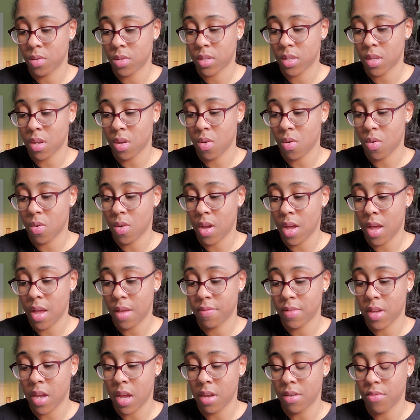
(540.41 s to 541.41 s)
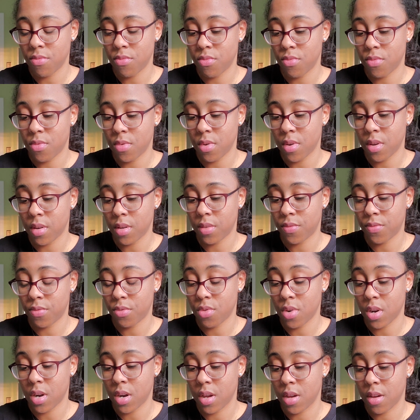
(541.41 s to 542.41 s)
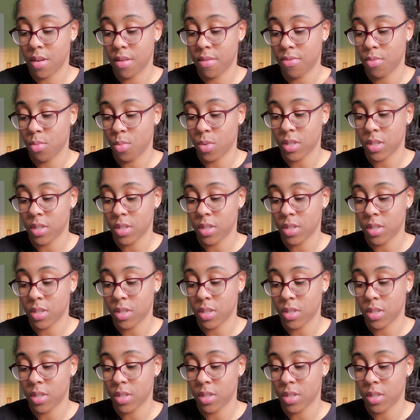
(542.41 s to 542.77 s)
So I've gotten rid of,